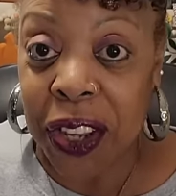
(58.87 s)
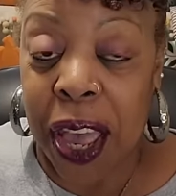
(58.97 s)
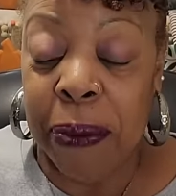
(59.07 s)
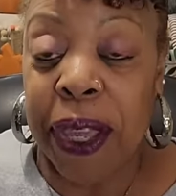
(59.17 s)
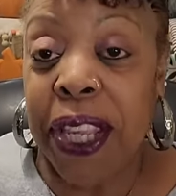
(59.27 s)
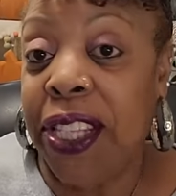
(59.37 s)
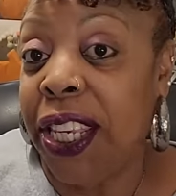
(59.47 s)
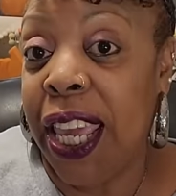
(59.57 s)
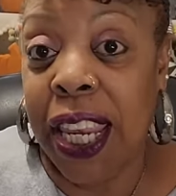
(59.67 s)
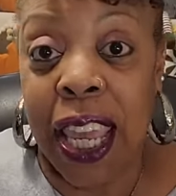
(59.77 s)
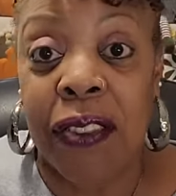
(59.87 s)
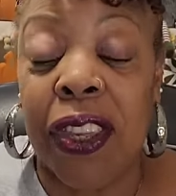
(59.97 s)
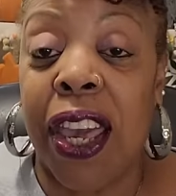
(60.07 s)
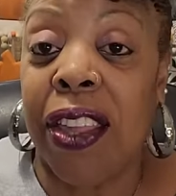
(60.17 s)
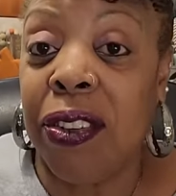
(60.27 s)
I mean, to any of
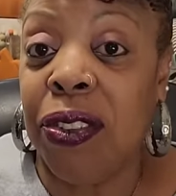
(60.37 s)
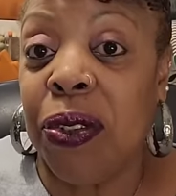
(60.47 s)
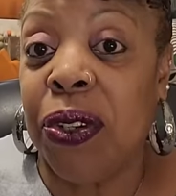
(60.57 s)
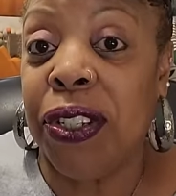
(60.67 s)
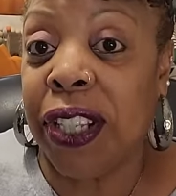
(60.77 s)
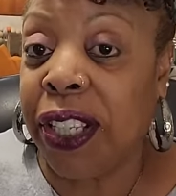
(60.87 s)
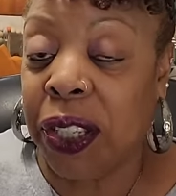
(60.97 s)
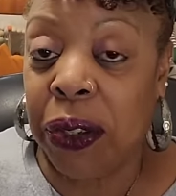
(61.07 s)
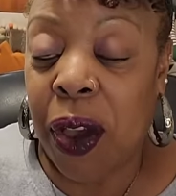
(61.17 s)
the other stores like the